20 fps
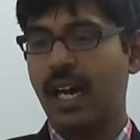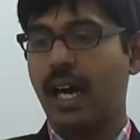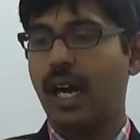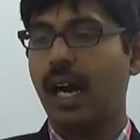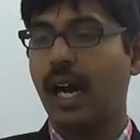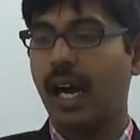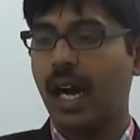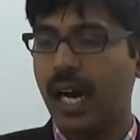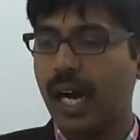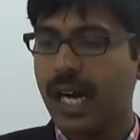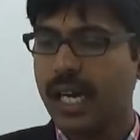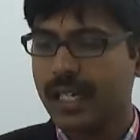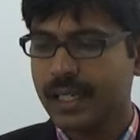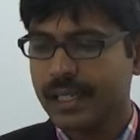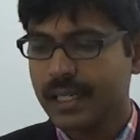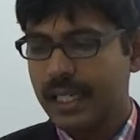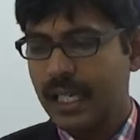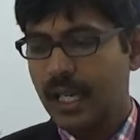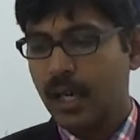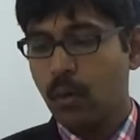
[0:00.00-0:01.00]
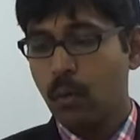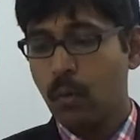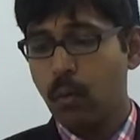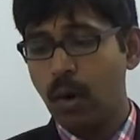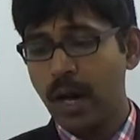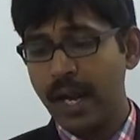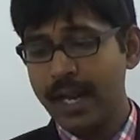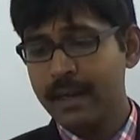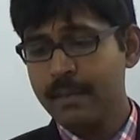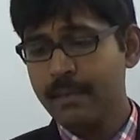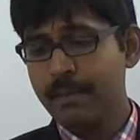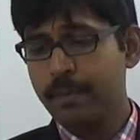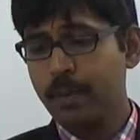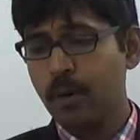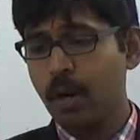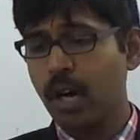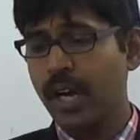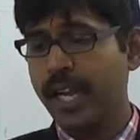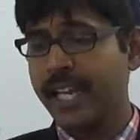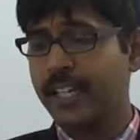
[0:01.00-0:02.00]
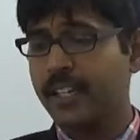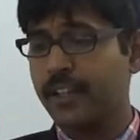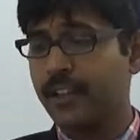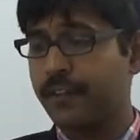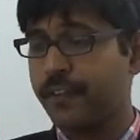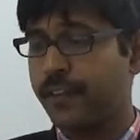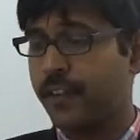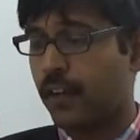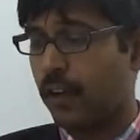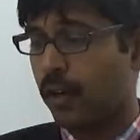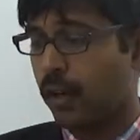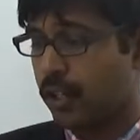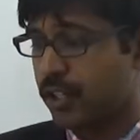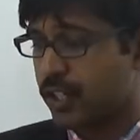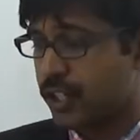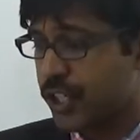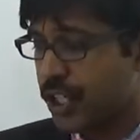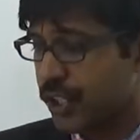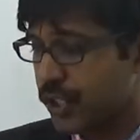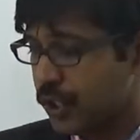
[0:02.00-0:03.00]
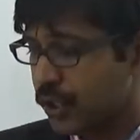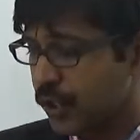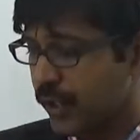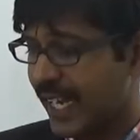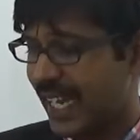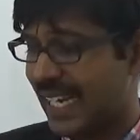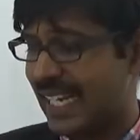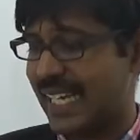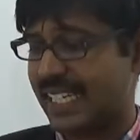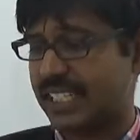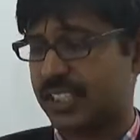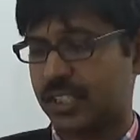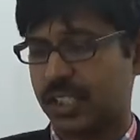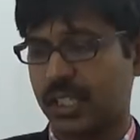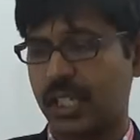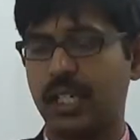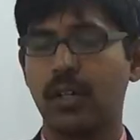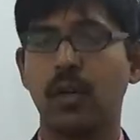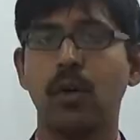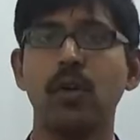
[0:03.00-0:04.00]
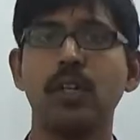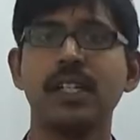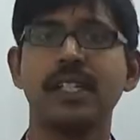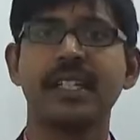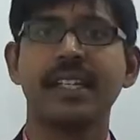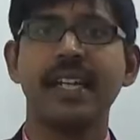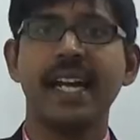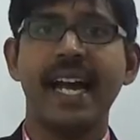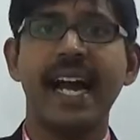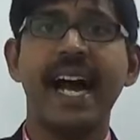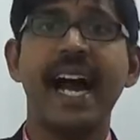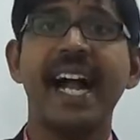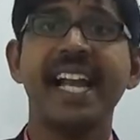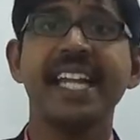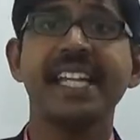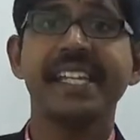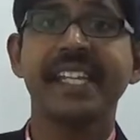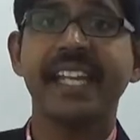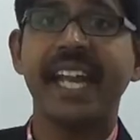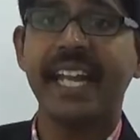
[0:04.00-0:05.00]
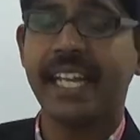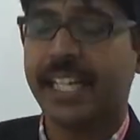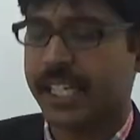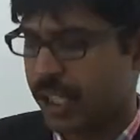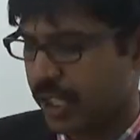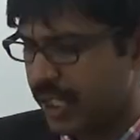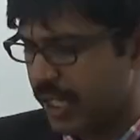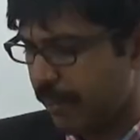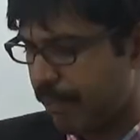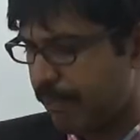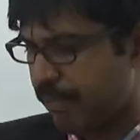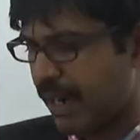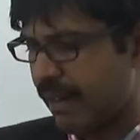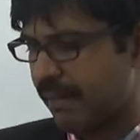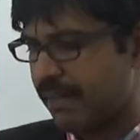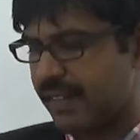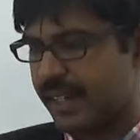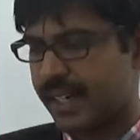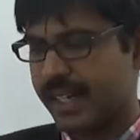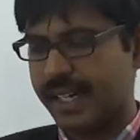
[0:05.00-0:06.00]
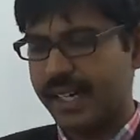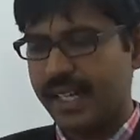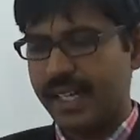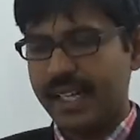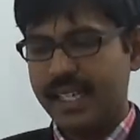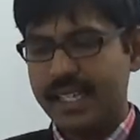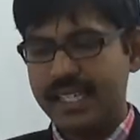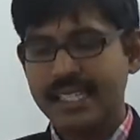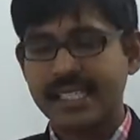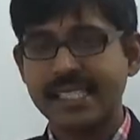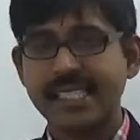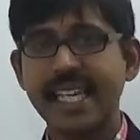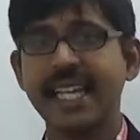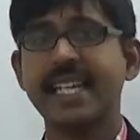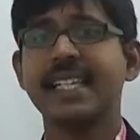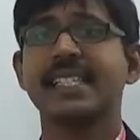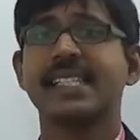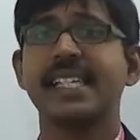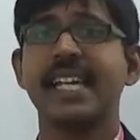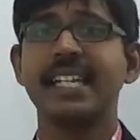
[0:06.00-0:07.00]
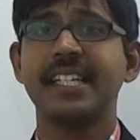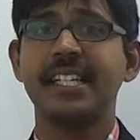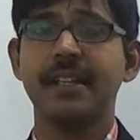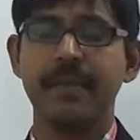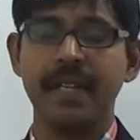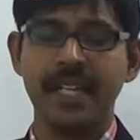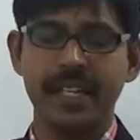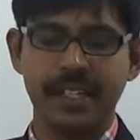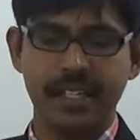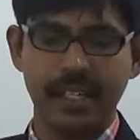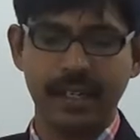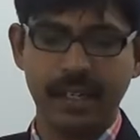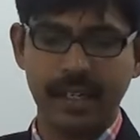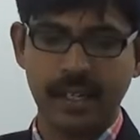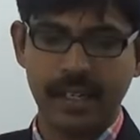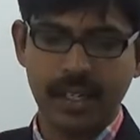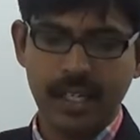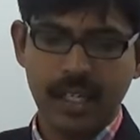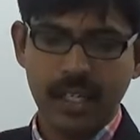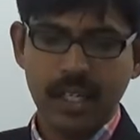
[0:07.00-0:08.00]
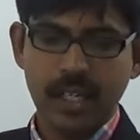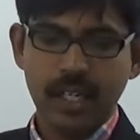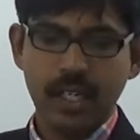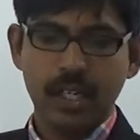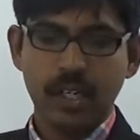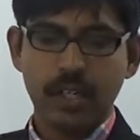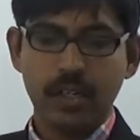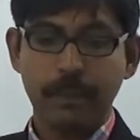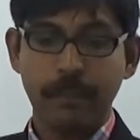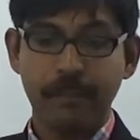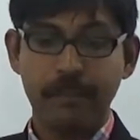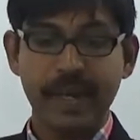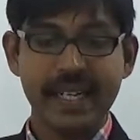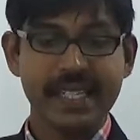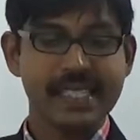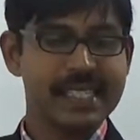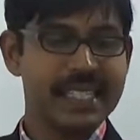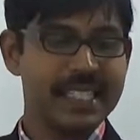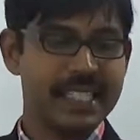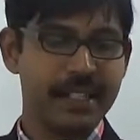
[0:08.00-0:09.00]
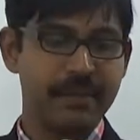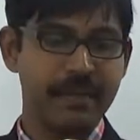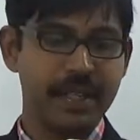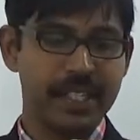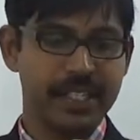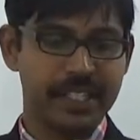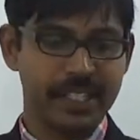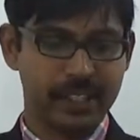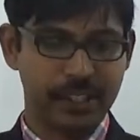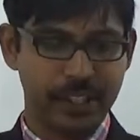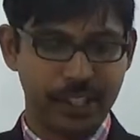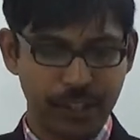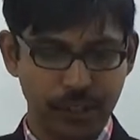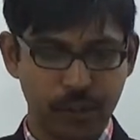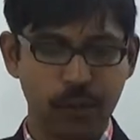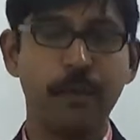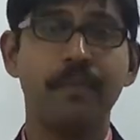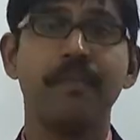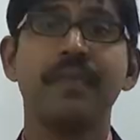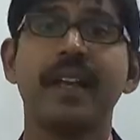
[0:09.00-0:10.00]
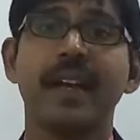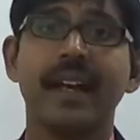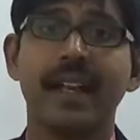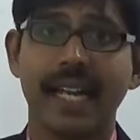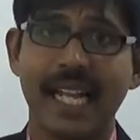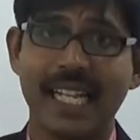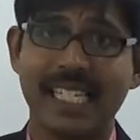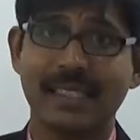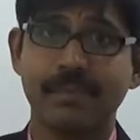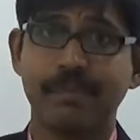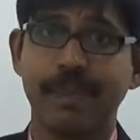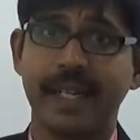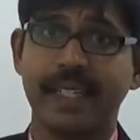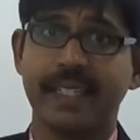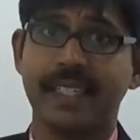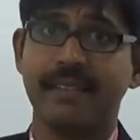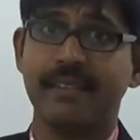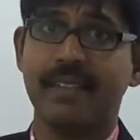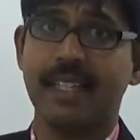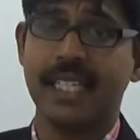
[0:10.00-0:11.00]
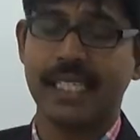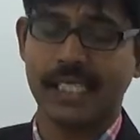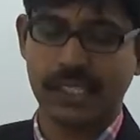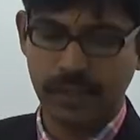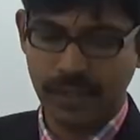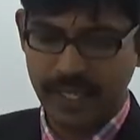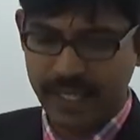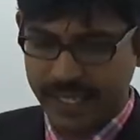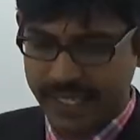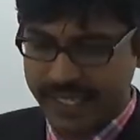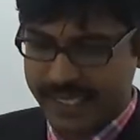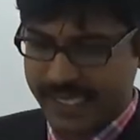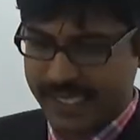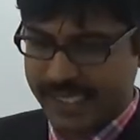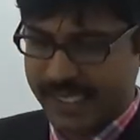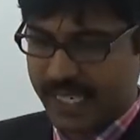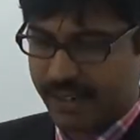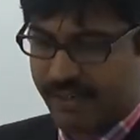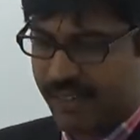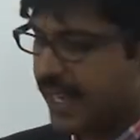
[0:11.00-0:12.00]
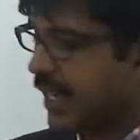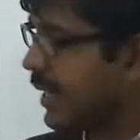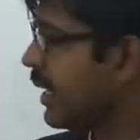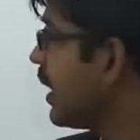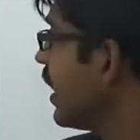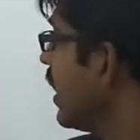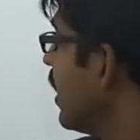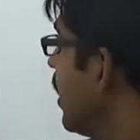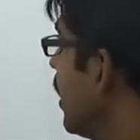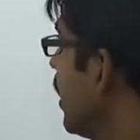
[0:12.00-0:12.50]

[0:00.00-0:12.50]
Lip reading: are 1.42 electron volt and 10 to the power 6 centimeter per centimeter cube respectively. So here it is given,